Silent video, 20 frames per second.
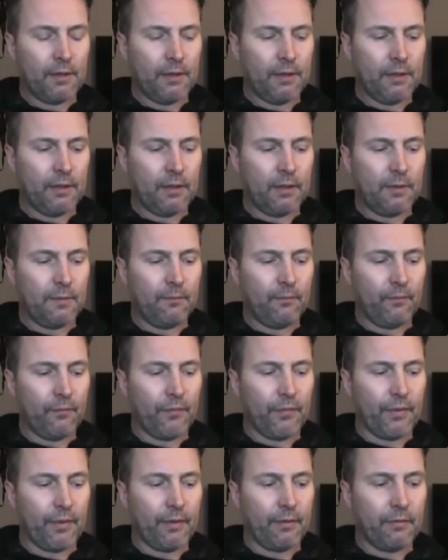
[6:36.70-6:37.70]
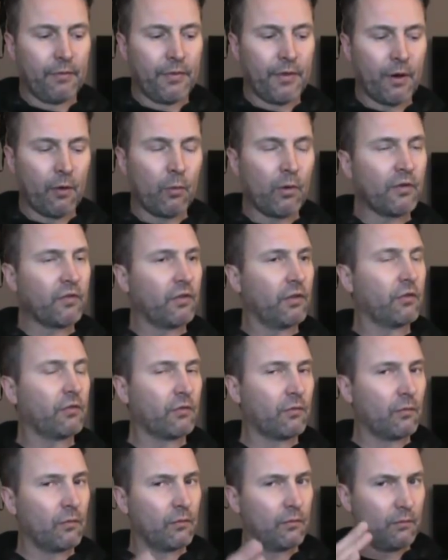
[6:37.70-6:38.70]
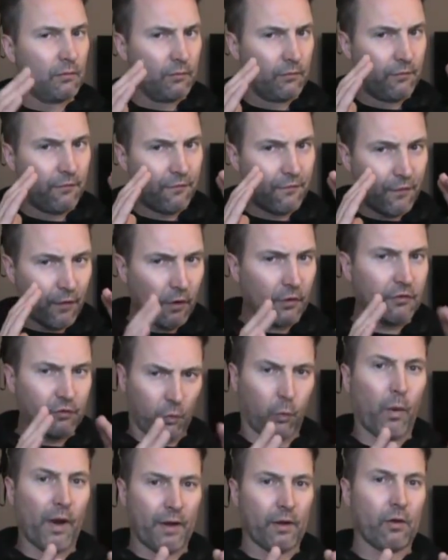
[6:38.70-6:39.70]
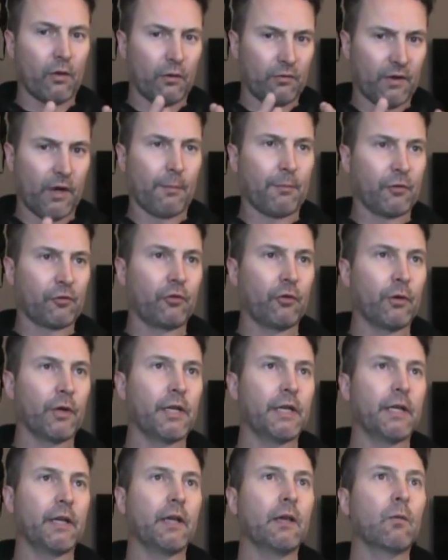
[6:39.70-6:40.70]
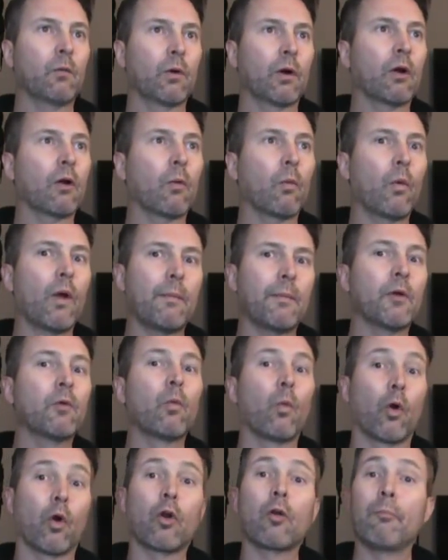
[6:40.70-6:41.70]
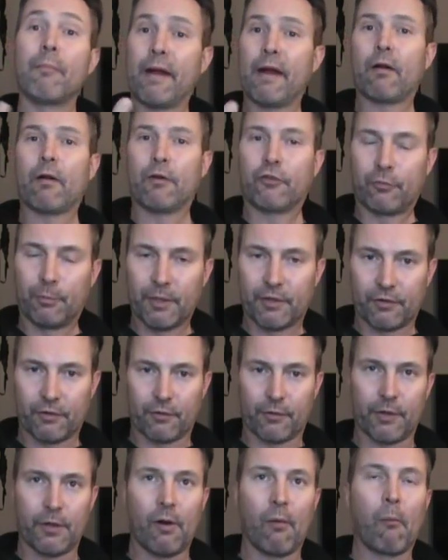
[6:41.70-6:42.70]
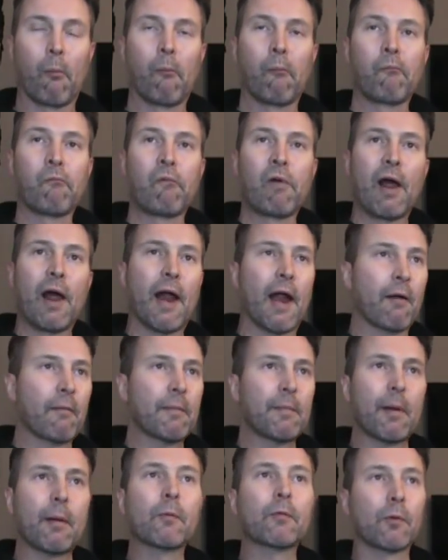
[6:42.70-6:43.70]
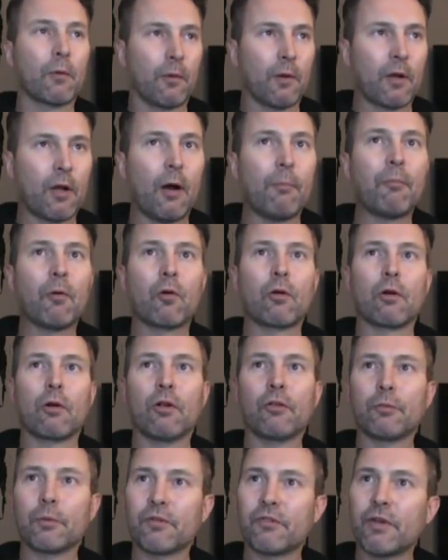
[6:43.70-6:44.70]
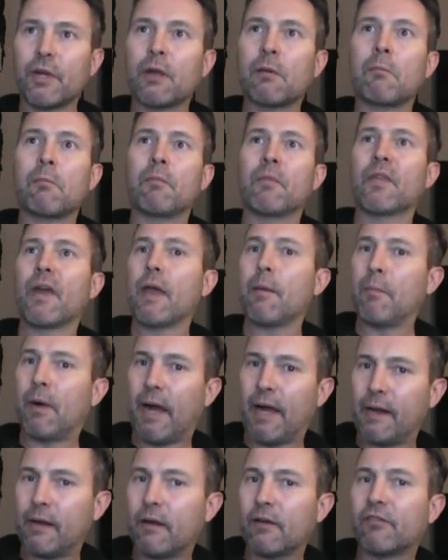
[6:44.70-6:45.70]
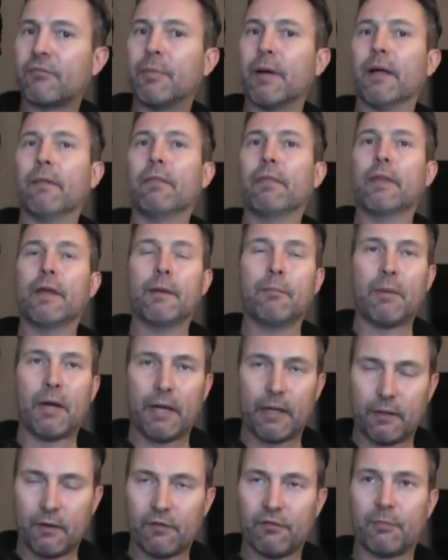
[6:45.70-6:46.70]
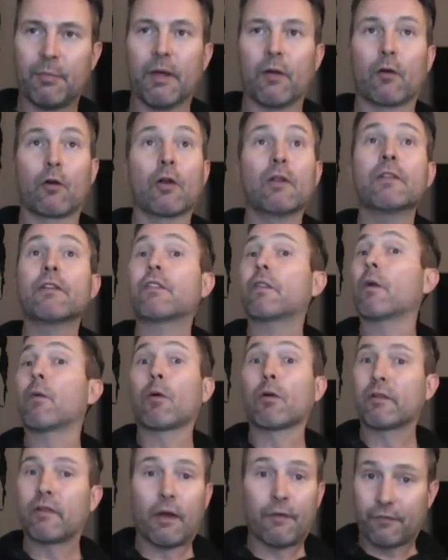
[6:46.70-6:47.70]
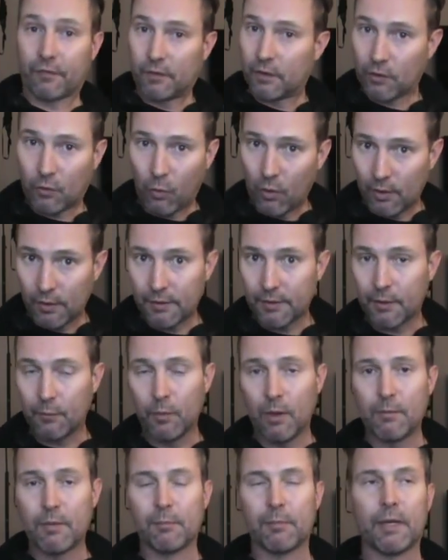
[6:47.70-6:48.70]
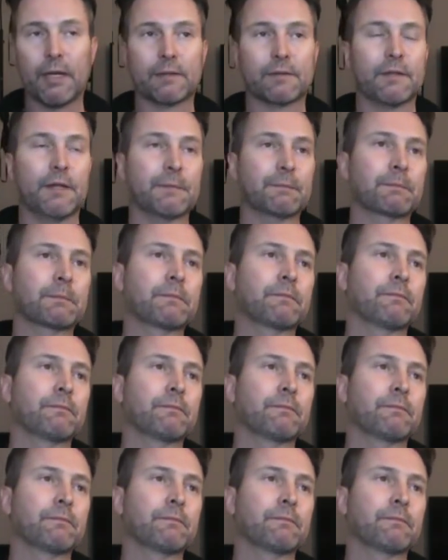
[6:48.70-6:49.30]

uh, there was this first window of opportunity where women were marriage material. I remember there were a couple girls where it's like they might have been, they might have been, or at least they were definitely quality women back then.